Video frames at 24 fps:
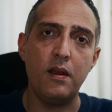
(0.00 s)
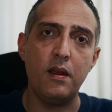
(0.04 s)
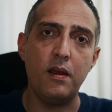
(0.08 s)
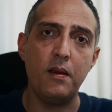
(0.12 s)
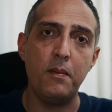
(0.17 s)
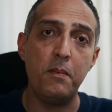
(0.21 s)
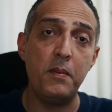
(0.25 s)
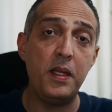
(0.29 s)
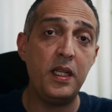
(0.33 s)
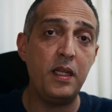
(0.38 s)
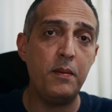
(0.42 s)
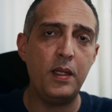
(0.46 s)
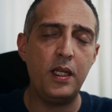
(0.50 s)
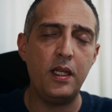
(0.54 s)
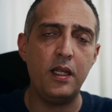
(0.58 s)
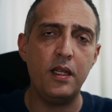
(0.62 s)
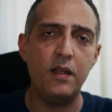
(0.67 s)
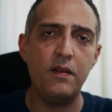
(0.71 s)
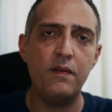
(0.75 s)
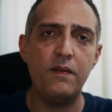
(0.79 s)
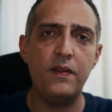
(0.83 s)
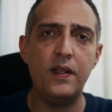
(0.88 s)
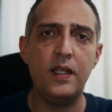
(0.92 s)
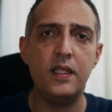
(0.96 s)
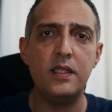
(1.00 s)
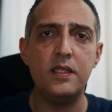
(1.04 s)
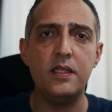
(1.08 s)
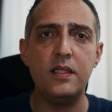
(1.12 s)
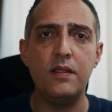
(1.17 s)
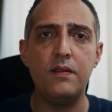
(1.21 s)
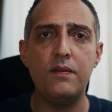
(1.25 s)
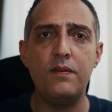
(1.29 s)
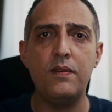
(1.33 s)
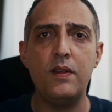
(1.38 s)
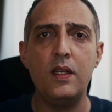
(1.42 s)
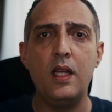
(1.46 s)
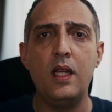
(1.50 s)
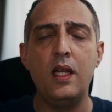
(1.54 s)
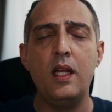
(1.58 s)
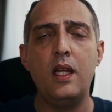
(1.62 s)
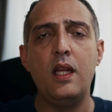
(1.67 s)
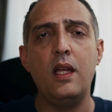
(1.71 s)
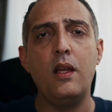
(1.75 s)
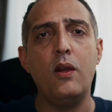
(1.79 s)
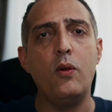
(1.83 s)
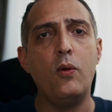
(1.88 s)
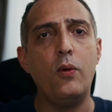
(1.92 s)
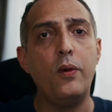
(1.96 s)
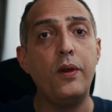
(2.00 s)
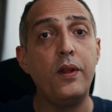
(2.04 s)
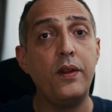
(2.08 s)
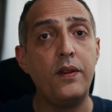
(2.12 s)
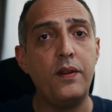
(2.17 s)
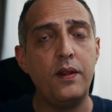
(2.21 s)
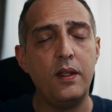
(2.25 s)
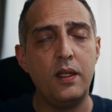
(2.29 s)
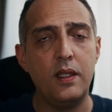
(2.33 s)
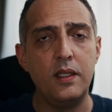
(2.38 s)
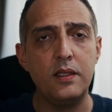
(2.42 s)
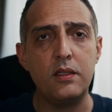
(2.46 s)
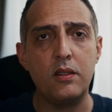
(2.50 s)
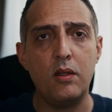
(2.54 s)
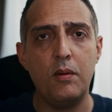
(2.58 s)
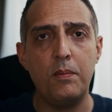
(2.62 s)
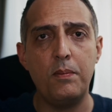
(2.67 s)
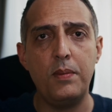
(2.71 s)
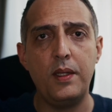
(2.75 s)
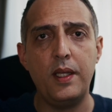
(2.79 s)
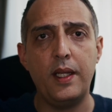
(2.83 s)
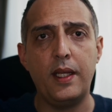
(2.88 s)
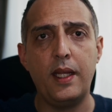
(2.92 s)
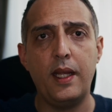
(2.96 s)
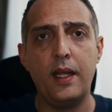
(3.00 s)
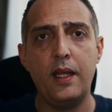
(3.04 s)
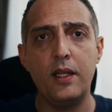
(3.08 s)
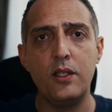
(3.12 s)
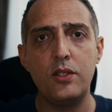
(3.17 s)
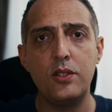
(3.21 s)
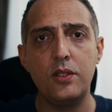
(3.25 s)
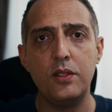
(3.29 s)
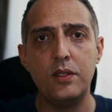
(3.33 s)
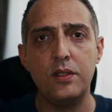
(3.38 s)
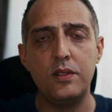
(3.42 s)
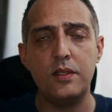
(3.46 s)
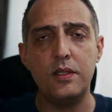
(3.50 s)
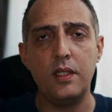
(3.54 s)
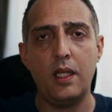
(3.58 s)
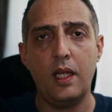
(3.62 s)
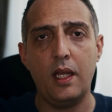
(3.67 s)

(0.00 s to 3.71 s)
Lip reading: minimally invasive, with less complications